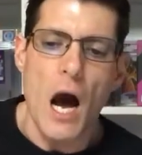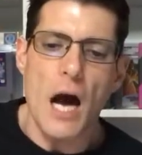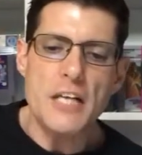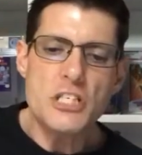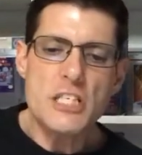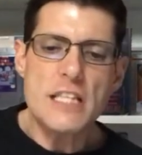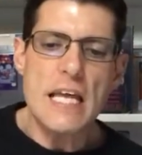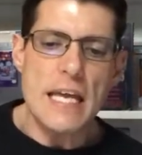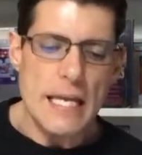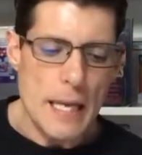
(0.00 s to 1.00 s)
I just
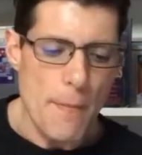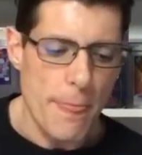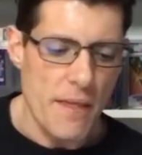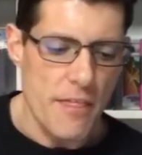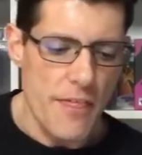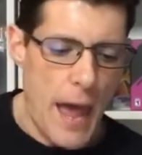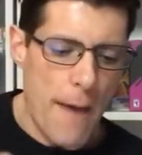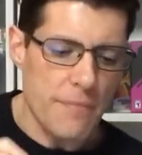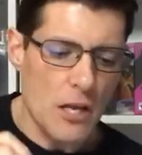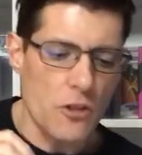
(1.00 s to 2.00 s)
think
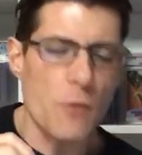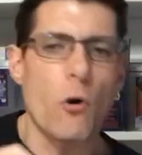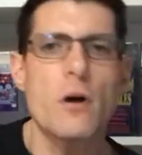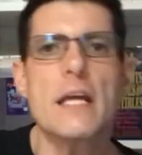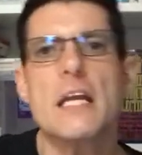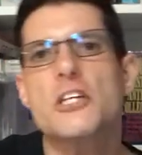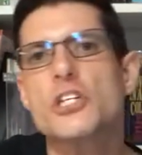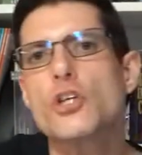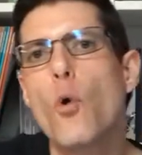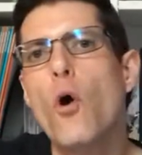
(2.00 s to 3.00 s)
that the market is
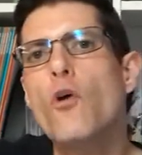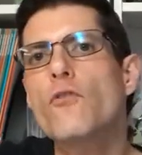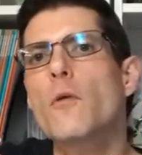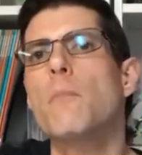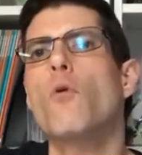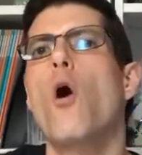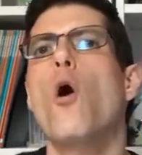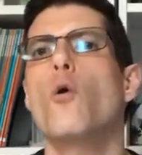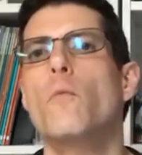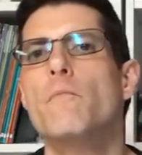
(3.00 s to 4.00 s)
so
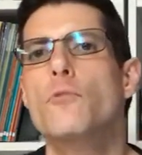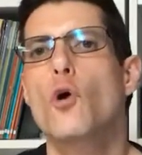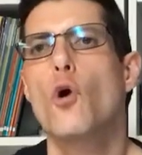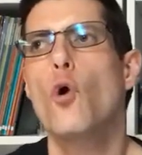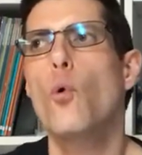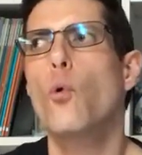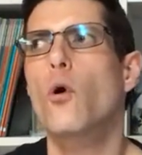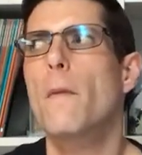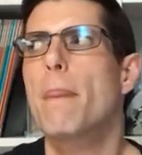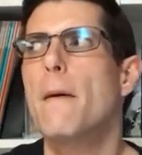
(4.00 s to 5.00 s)
overblown,
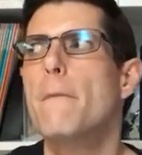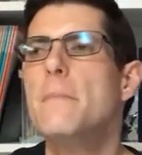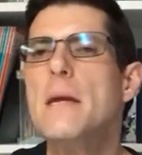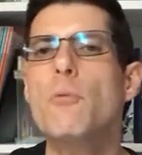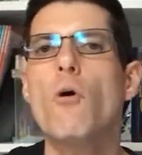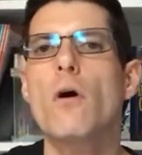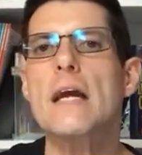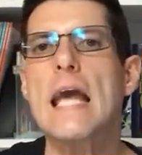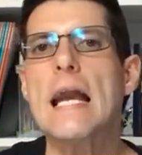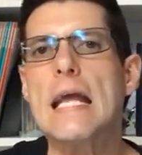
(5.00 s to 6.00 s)
or people are
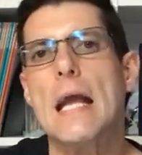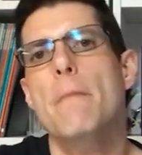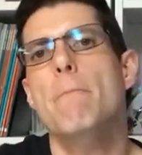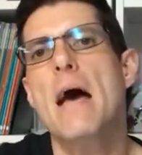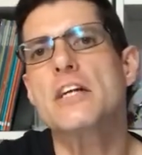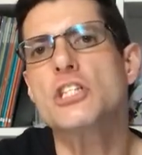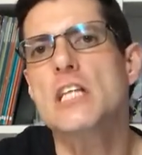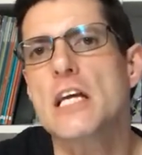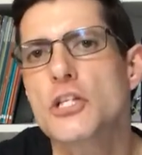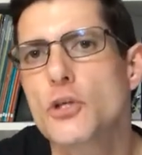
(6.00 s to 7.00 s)
getting
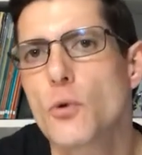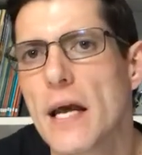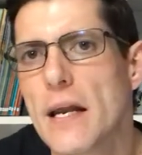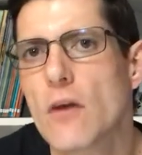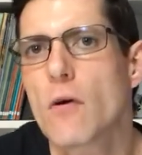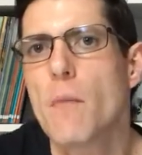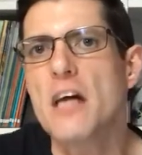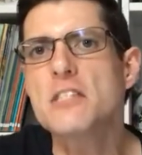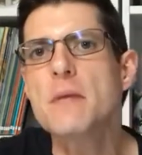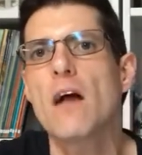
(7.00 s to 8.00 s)
enmeshed into it. It
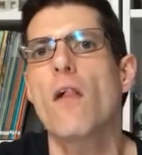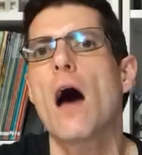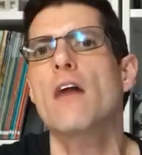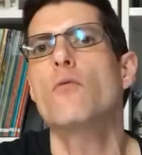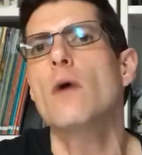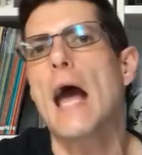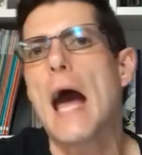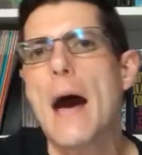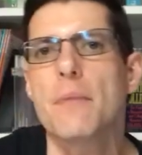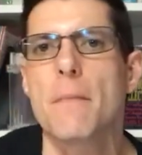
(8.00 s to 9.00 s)
reminds me a lot of what
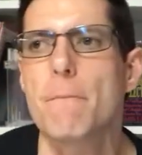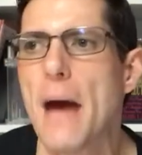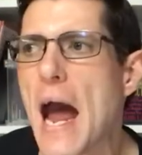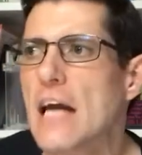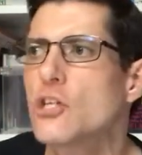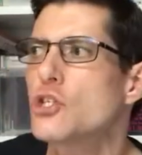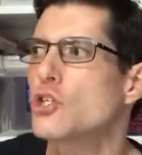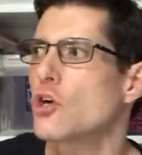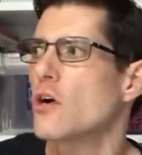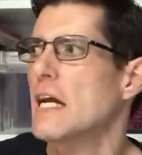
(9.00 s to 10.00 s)
happened back
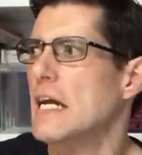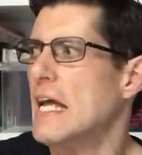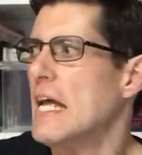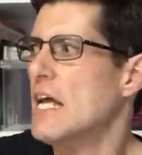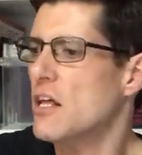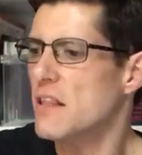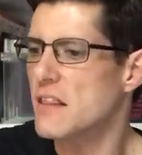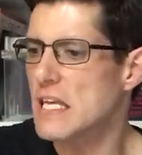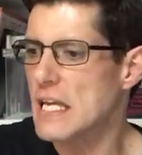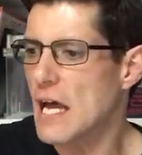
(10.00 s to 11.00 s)
during
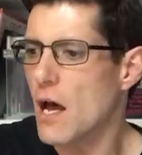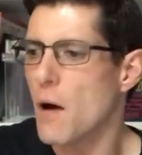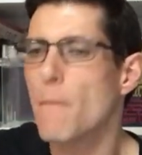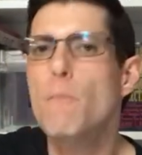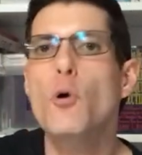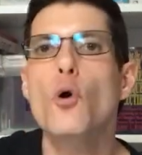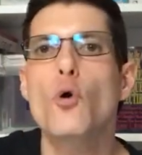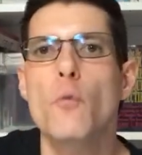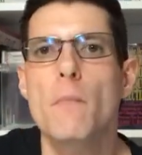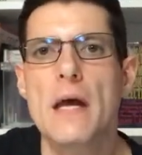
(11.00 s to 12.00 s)
the
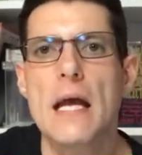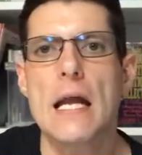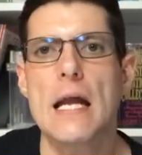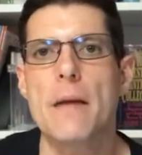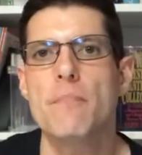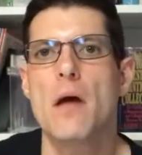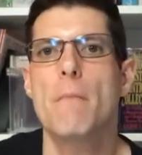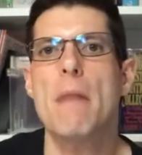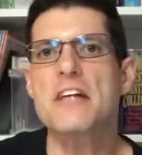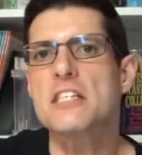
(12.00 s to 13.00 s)
boom in
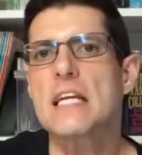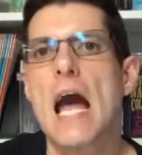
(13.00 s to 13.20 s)
Magic the